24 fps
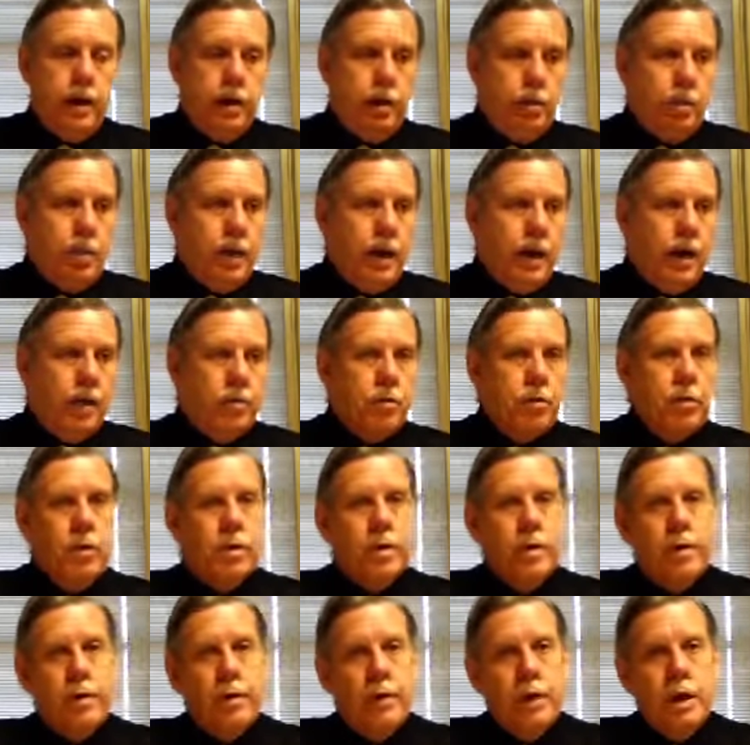about
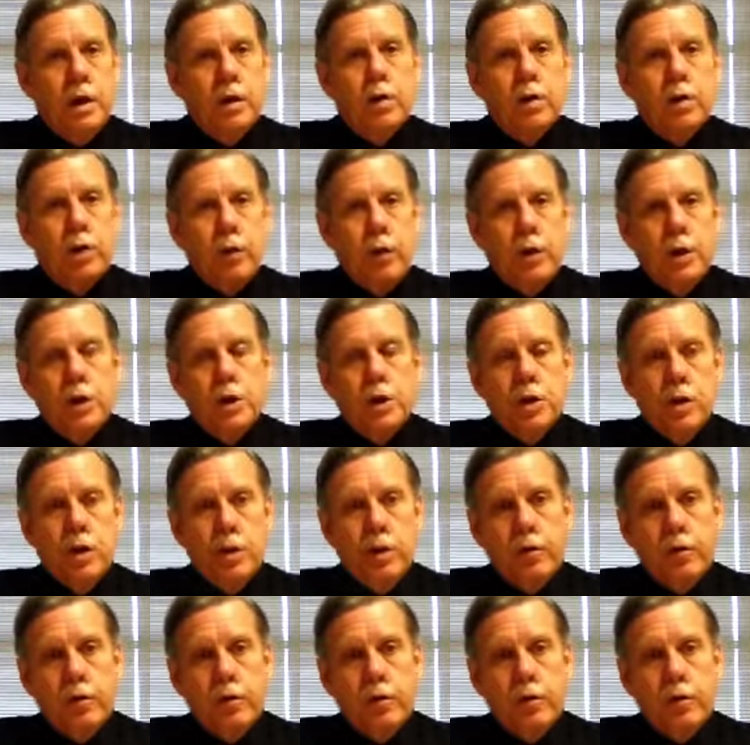integration